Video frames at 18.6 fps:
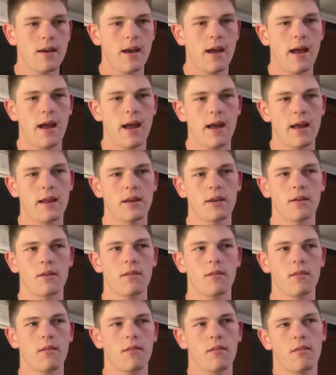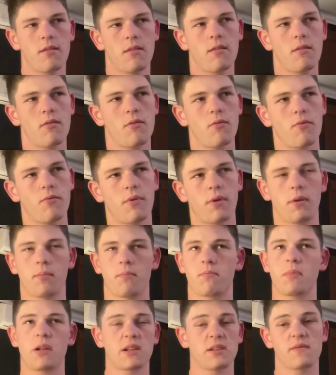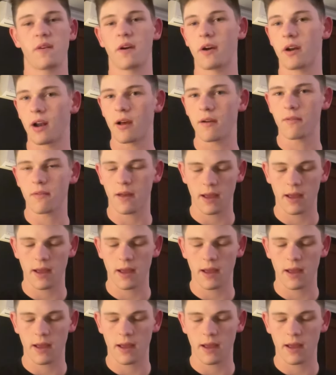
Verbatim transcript: And we, that's fair enough.